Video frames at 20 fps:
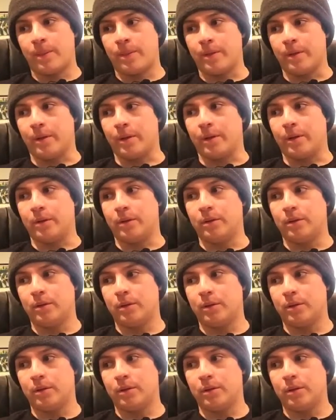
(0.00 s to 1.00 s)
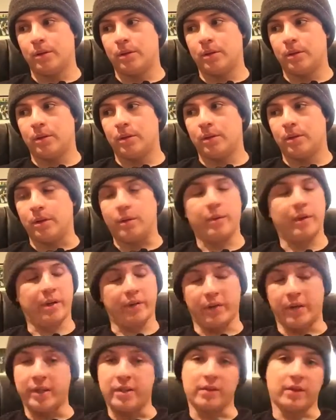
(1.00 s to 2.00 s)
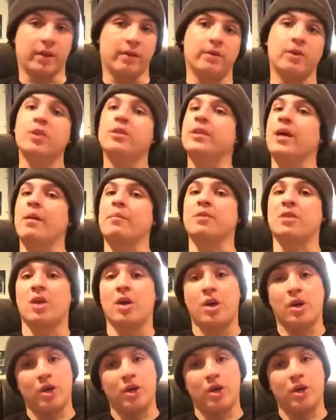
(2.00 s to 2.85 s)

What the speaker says: You know. Whatever. It's good. Good times.